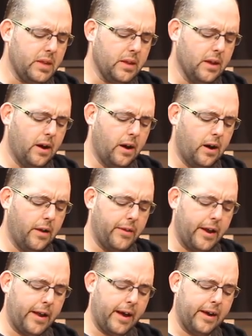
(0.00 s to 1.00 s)

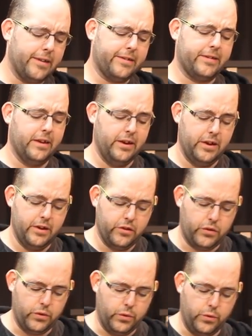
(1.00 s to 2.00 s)
that has
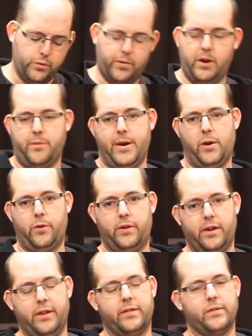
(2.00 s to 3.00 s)
2 firepower
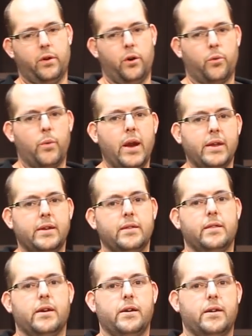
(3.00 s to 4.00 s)
dice
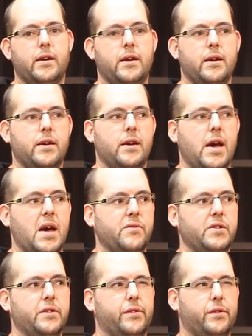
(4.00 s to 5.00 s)
already, like a
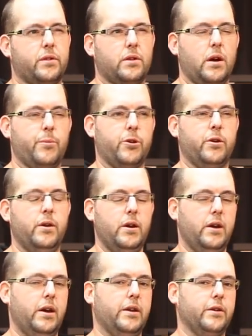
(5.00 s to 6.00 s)
heavy stubber,
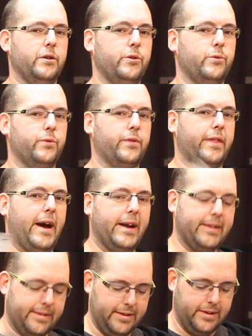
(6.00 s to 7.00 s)
and you use
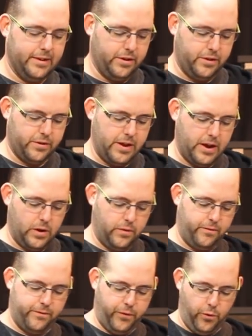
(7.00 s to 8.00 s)
that, you're
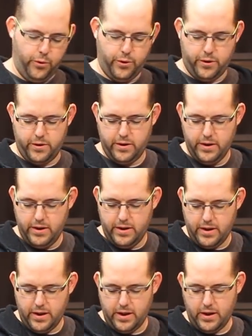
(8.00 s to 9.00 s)
now 4
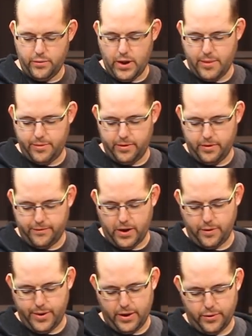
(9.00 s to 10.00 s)
rapid
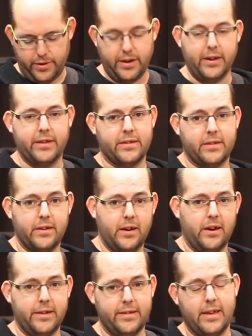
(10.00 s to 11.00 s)
firepower dice
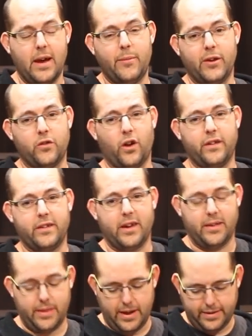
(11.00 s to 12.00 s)
to see how many shots you
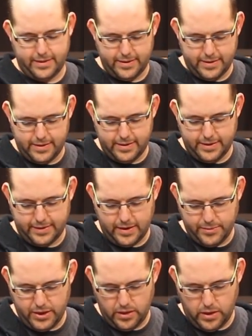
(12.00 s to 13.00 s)
get. That's
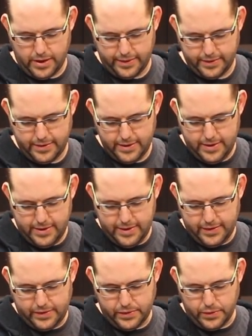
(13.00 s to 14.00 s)
going to be a lot.
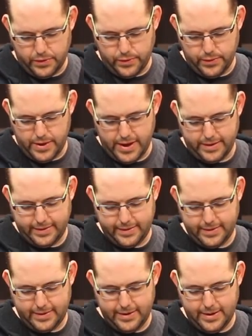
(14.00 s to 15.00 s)
So
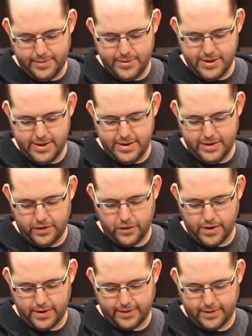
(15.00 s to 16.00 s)
that's going to be
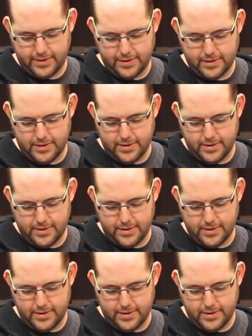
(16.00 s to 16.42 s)
interesting.